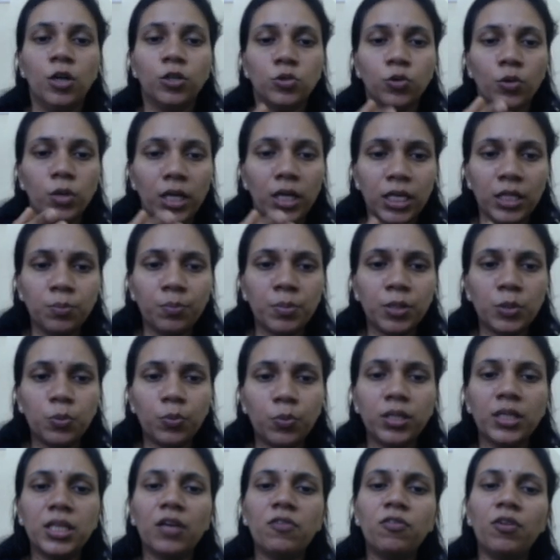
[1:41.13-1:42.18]
So in
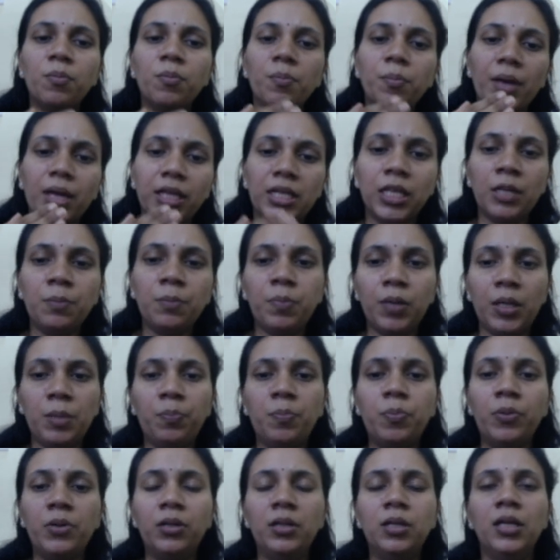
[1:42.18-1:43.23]
between there were many
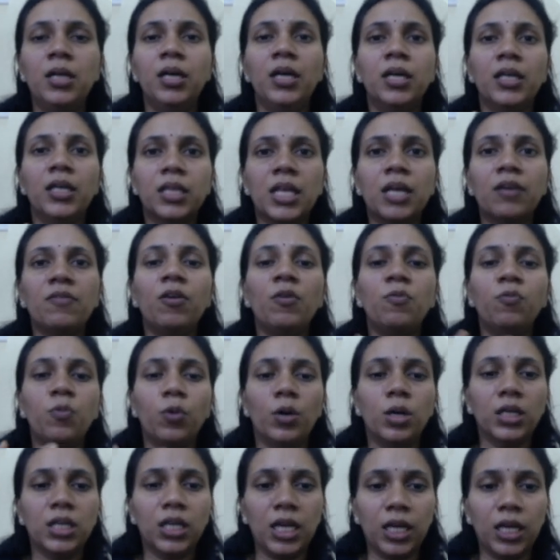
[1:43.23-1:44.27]
people, they were
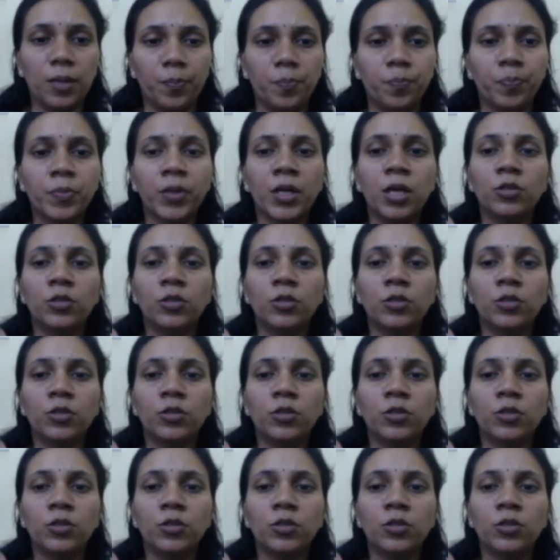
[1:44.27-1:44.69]
working.